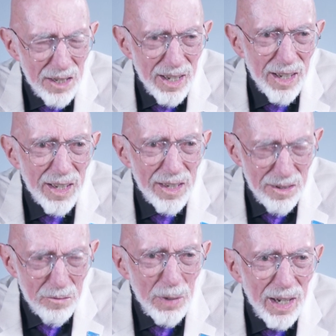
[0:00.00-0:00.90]
Uh,
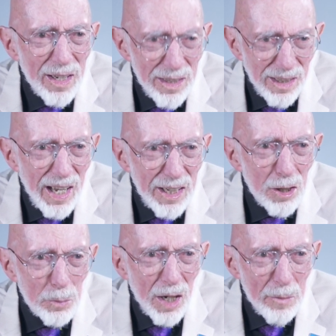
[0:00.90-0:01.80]
by
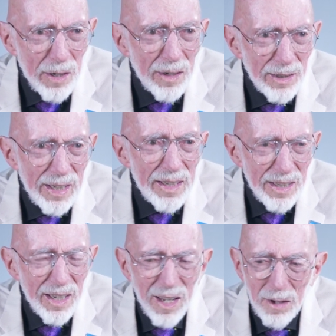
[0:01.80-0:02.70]
LIGO primarily
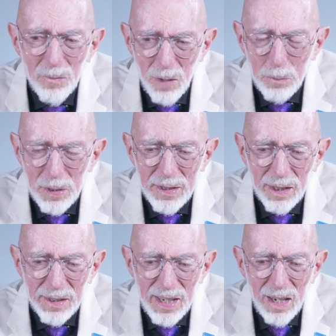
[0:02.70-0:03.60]
uh, up
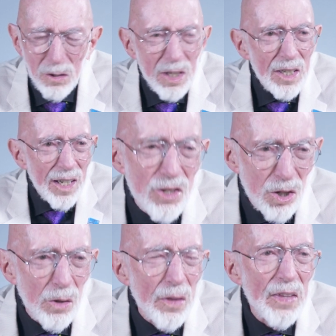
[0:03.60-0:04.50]
until now,
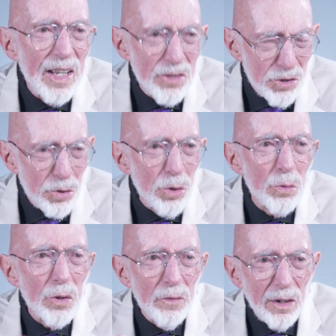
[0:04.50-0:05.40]
show that that's true
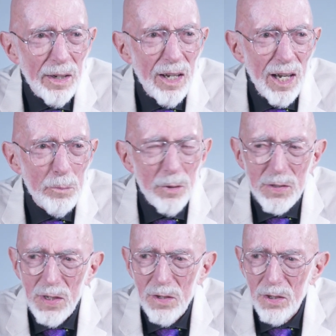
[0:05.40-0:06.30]
to very high
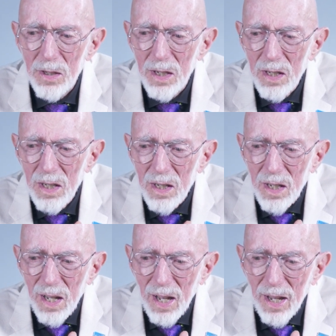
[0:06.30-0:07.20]
precision.
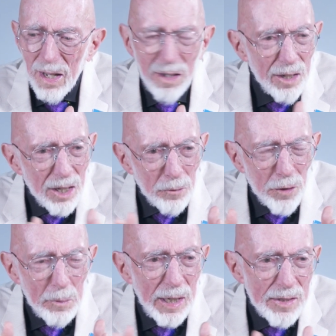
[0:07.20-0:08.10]
Uh,
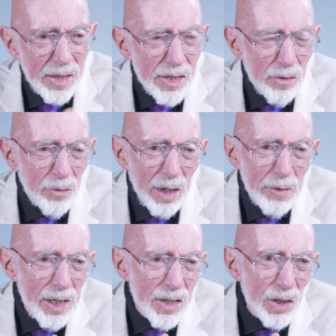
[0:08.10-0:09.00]
confirming existence of
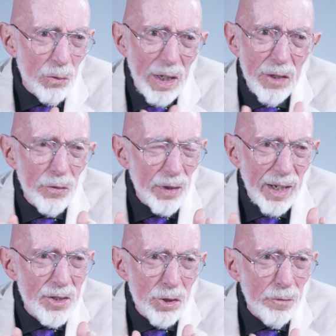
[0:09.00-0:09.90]
gravitational waves for
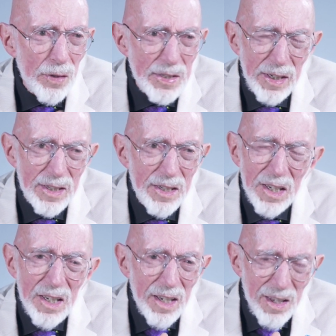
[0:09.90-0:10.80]
astrophysics,
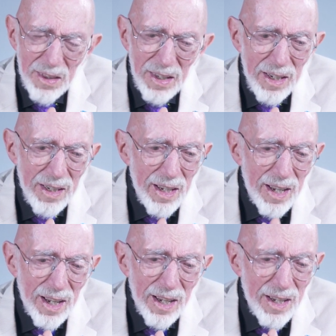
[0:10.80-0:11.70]
the
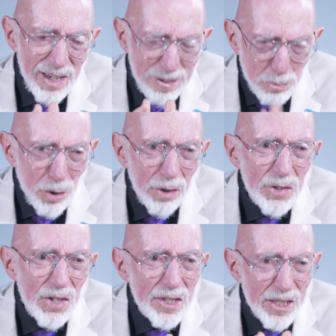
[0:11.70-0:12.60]
uh,
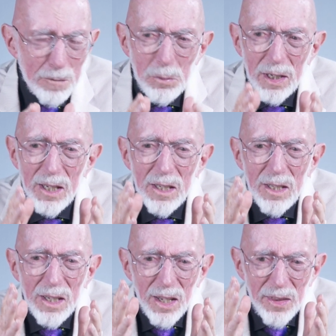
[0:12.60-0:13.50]
importance is simply
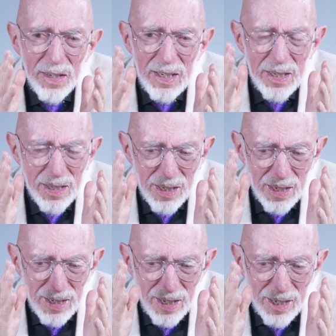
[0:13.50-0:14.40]
the
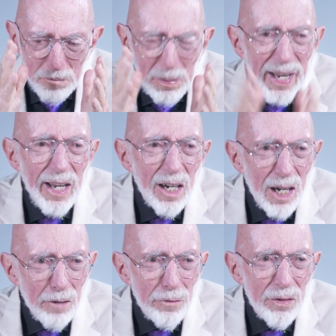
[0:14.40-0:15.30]
uh,
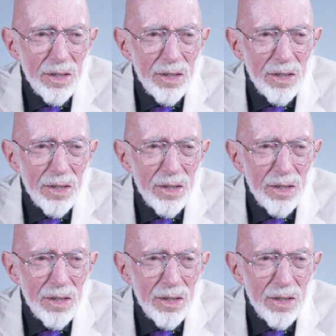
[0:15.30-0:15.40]
payoff